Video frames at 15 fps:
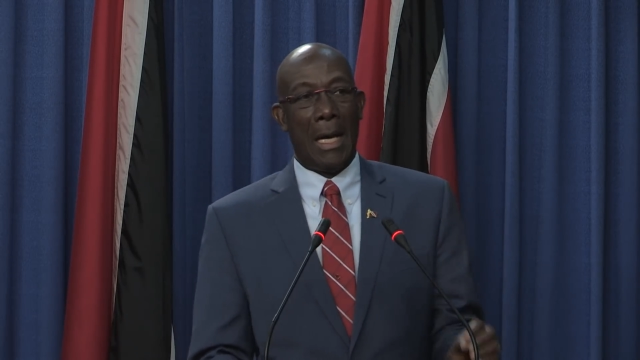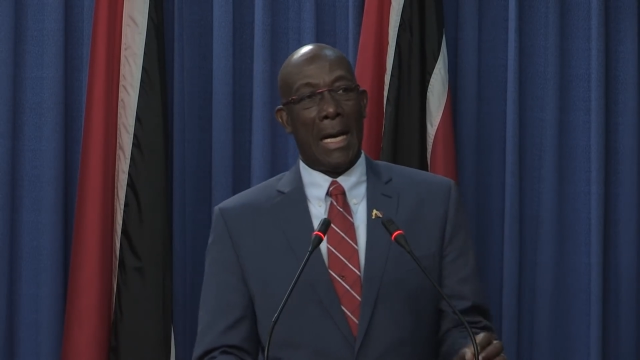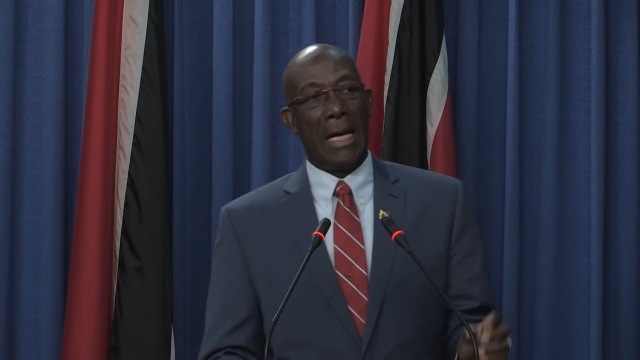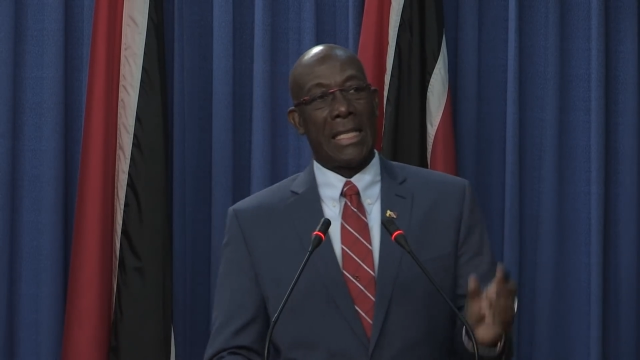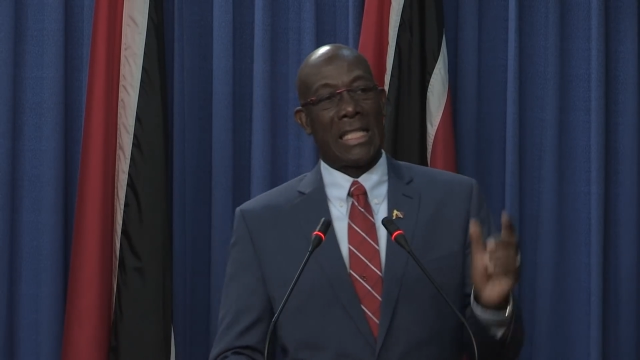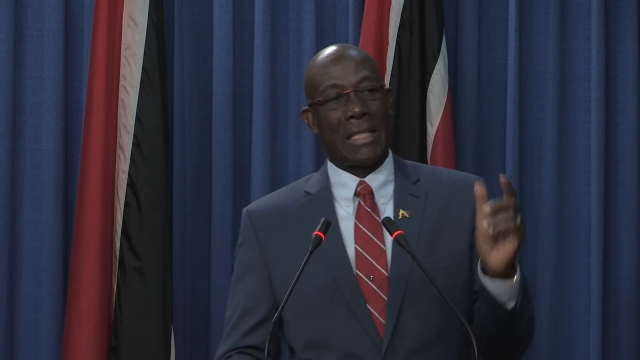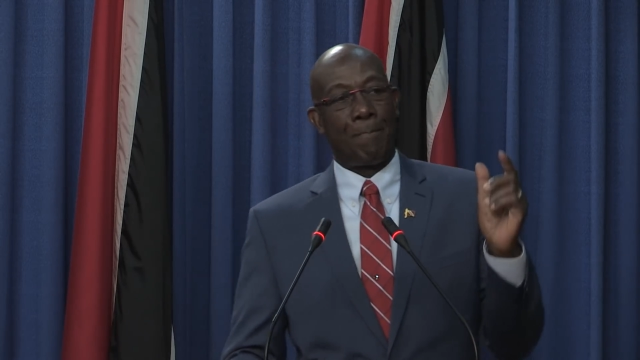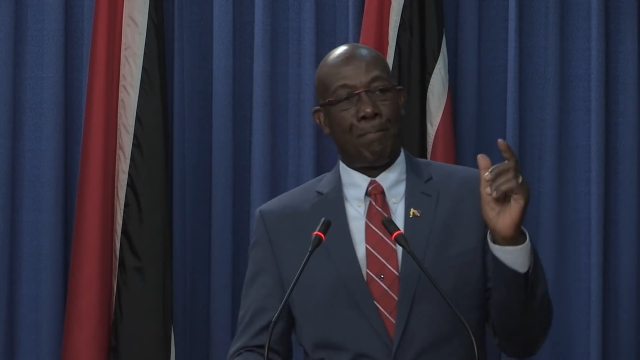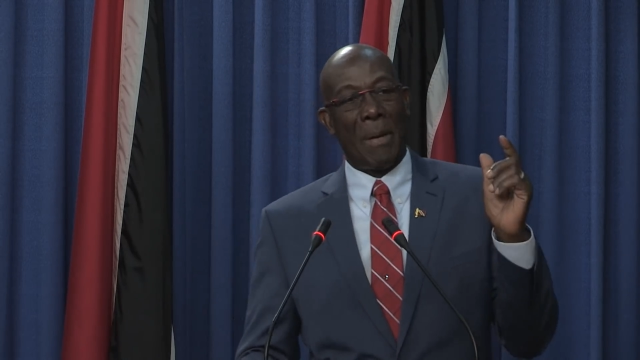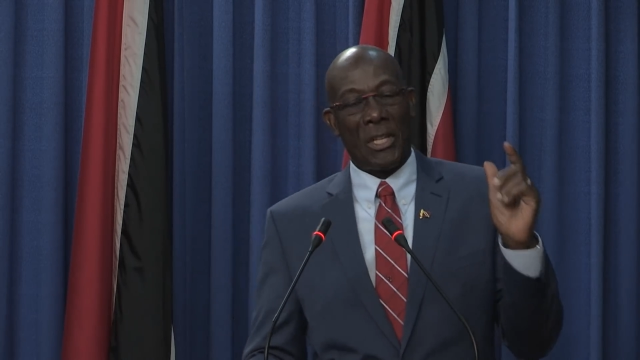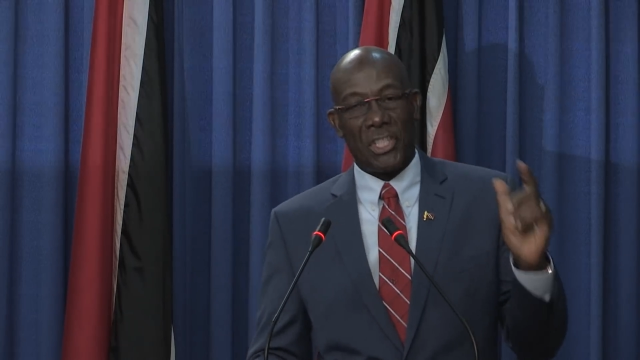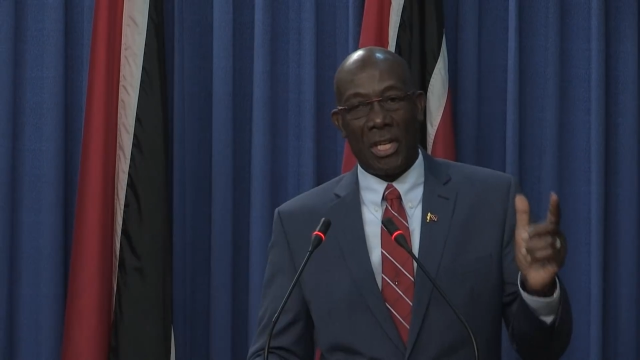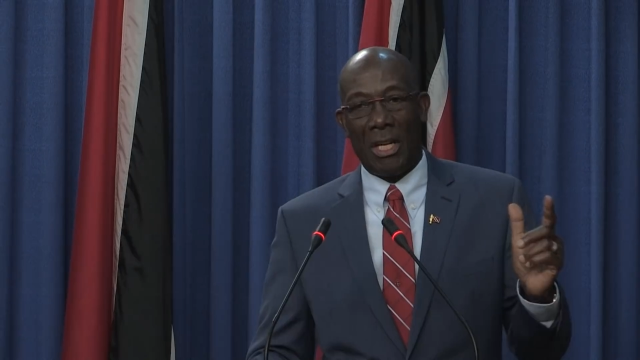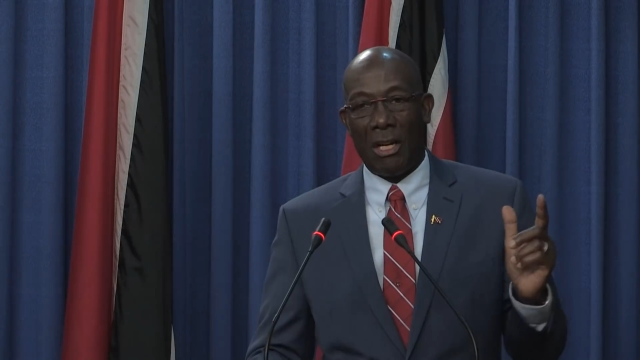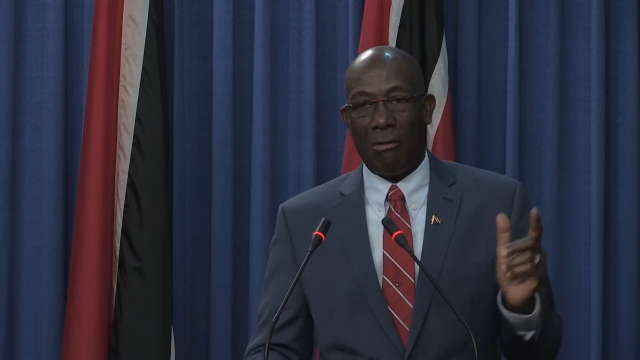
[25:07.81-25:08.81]
a
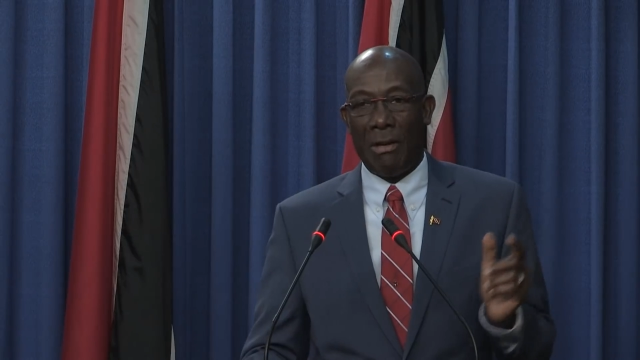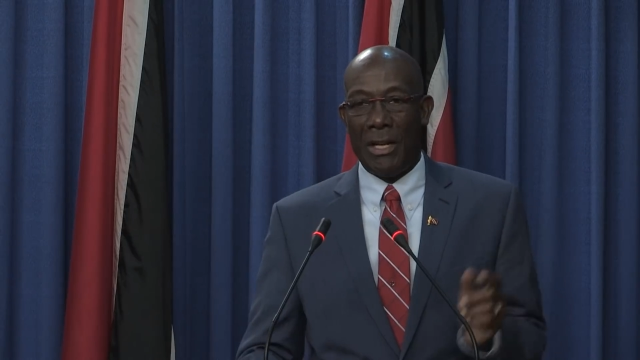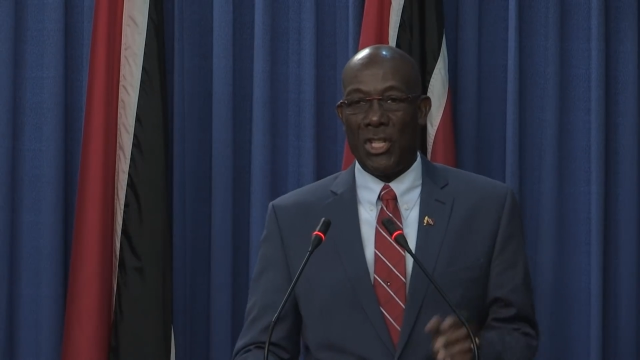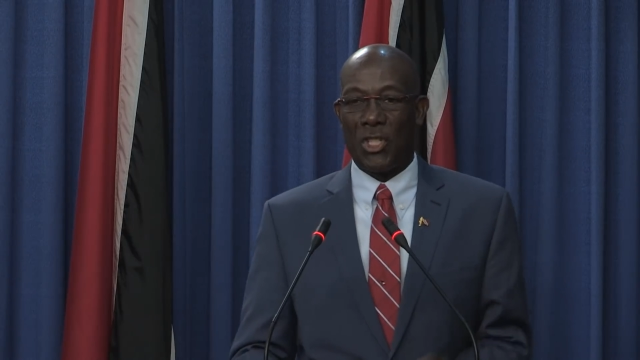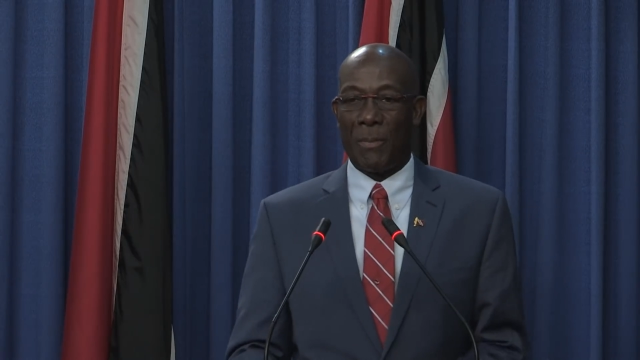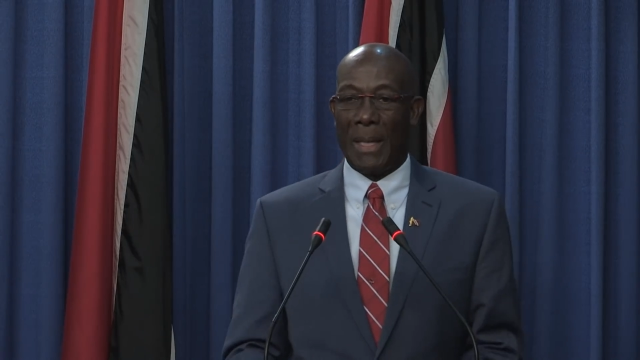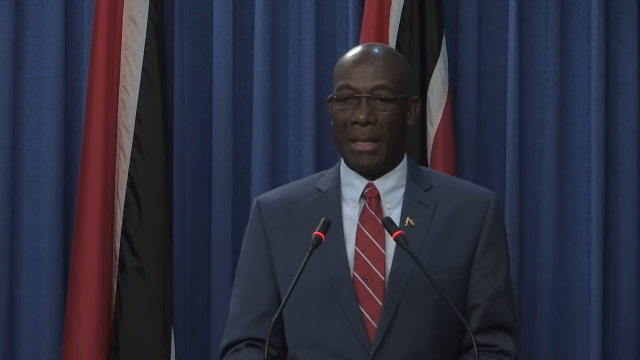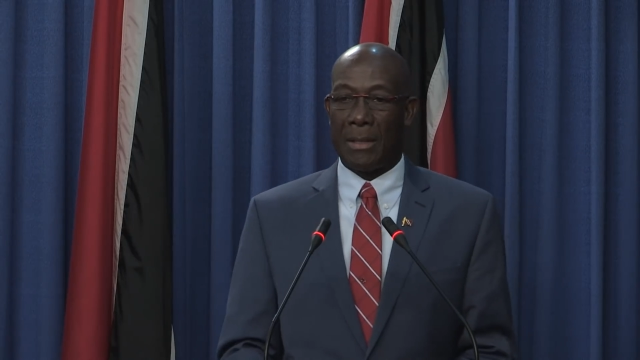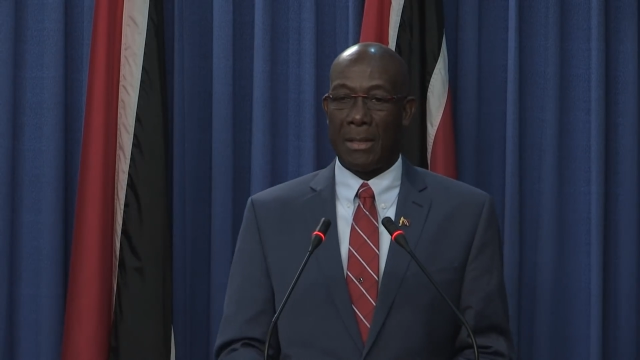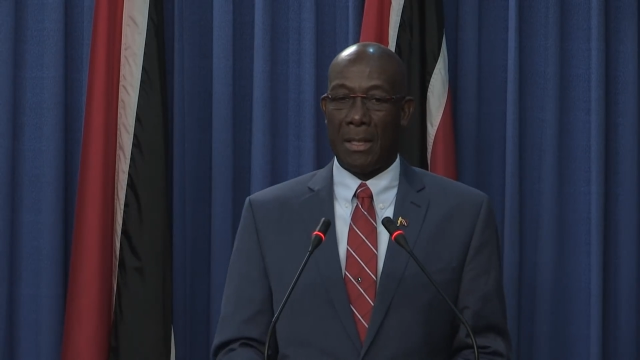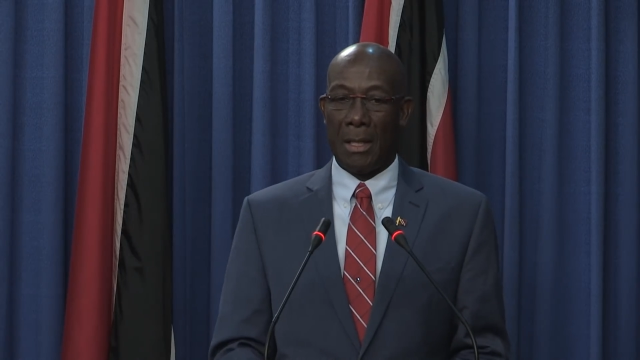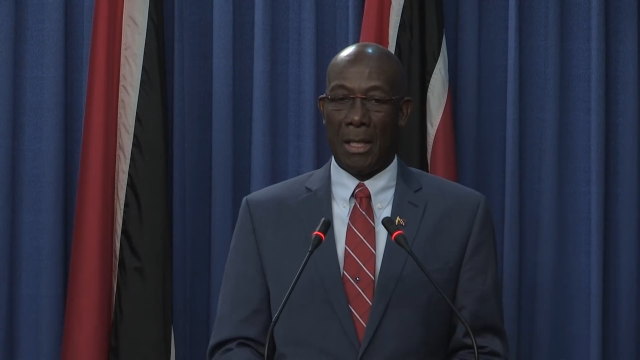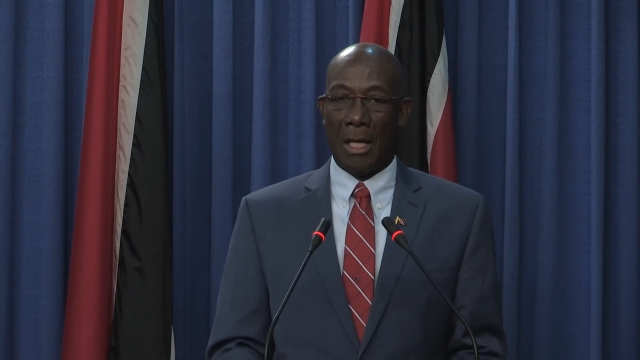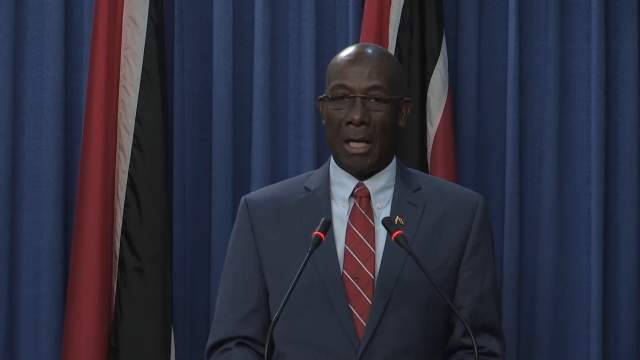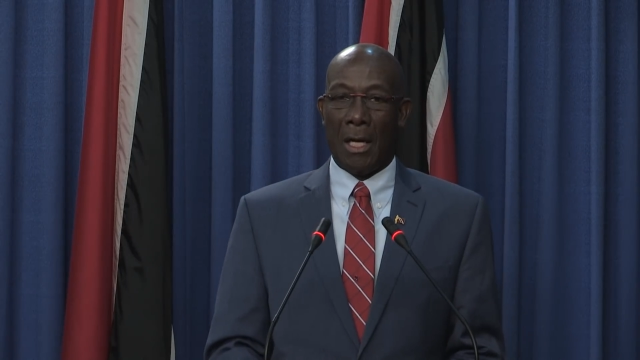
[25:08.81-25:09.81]
special arrangement
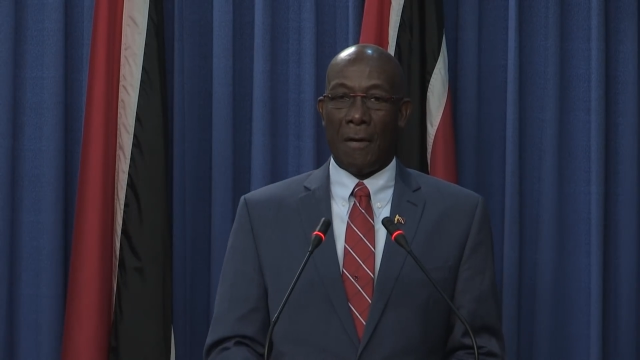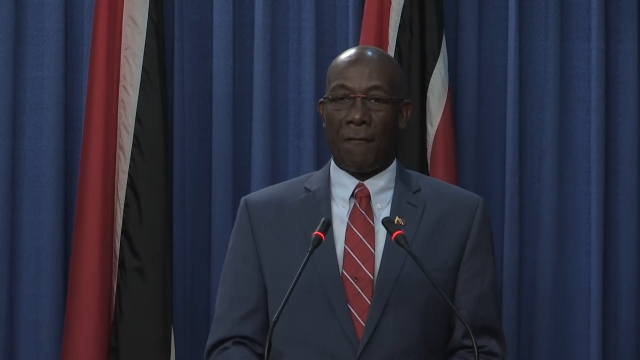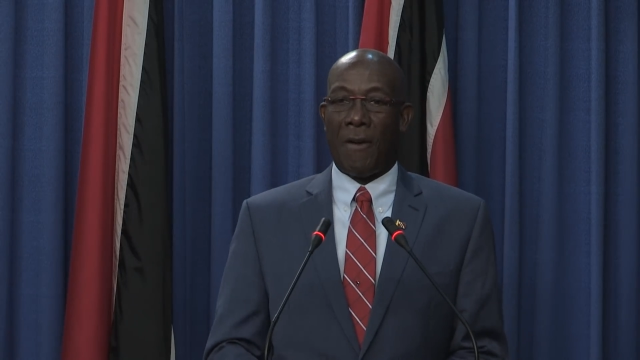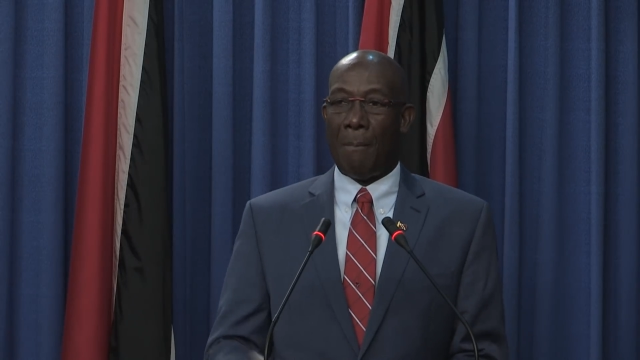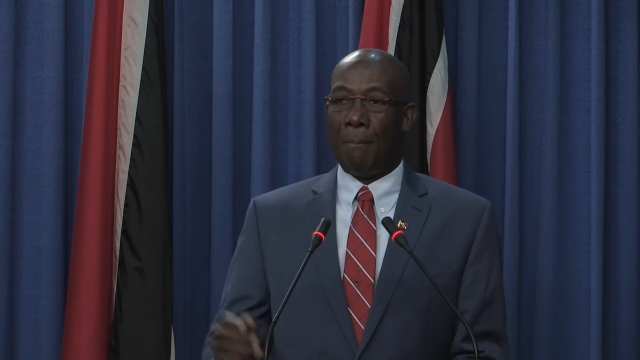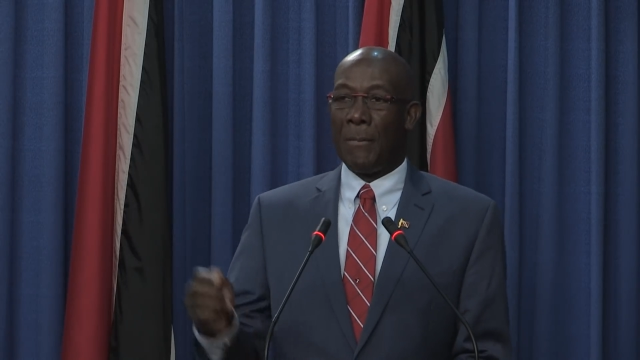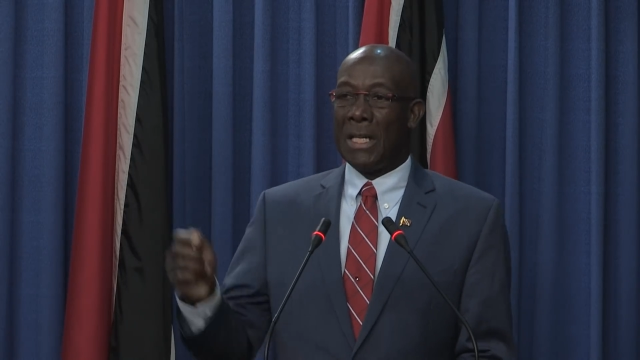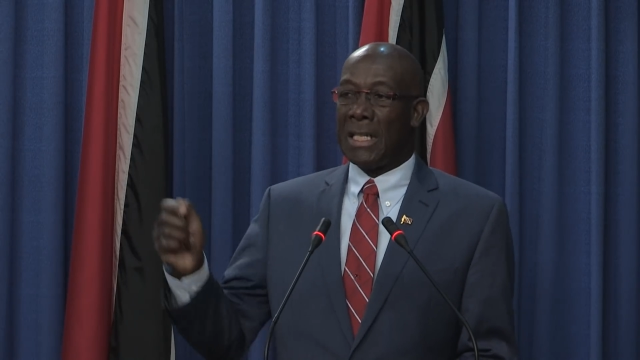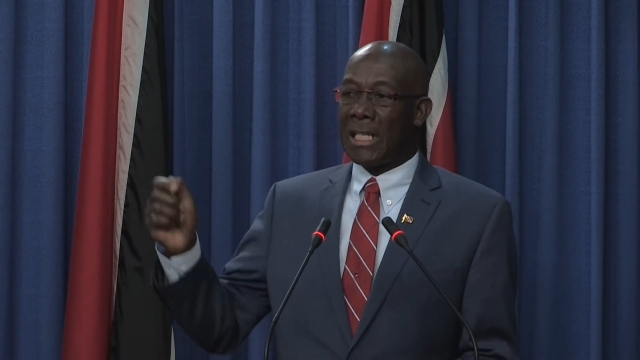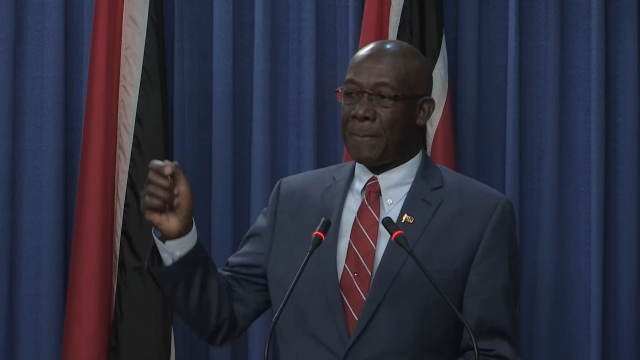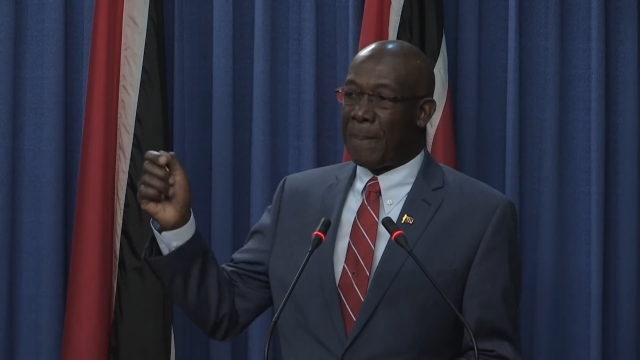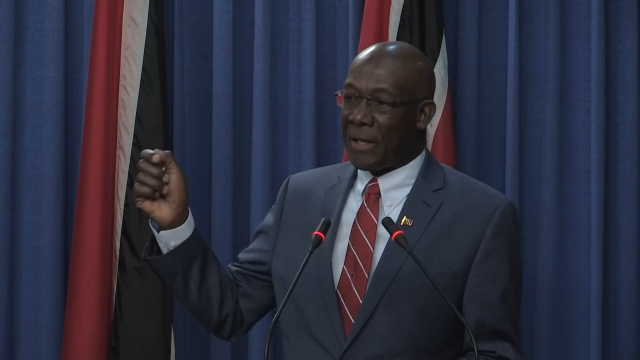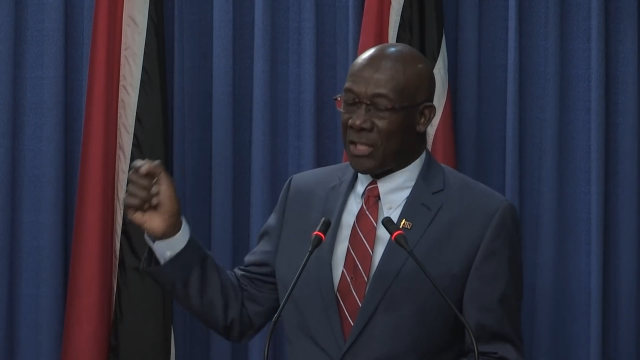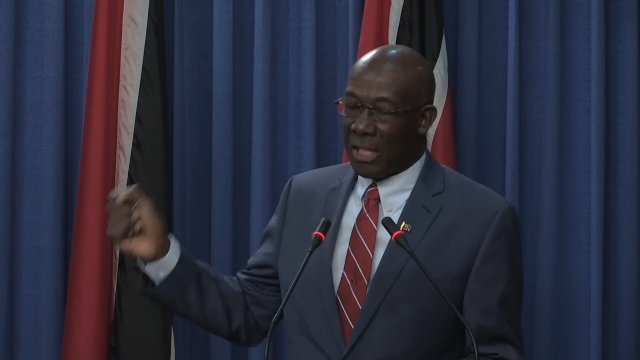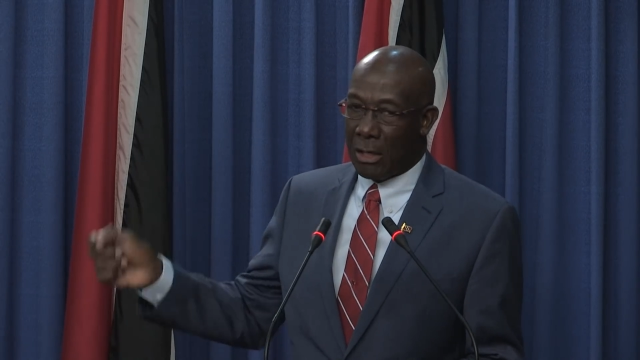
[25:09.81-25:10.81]
from
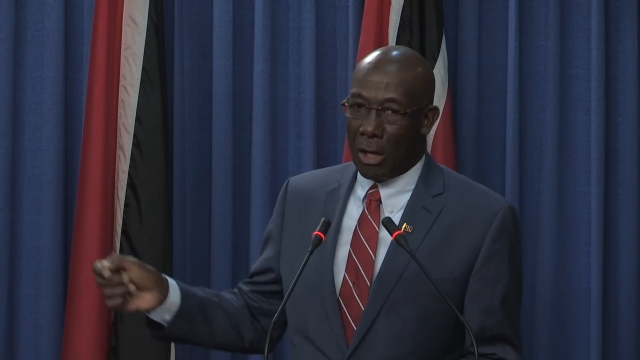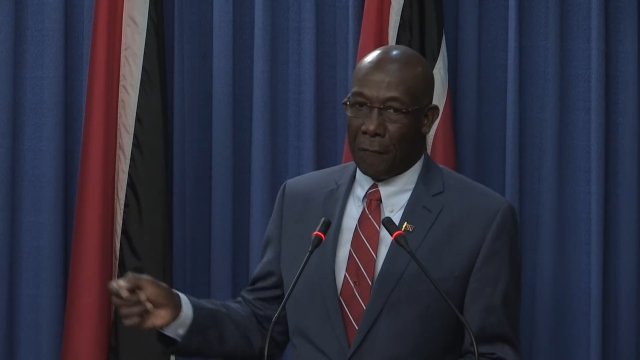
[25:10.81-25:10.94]
special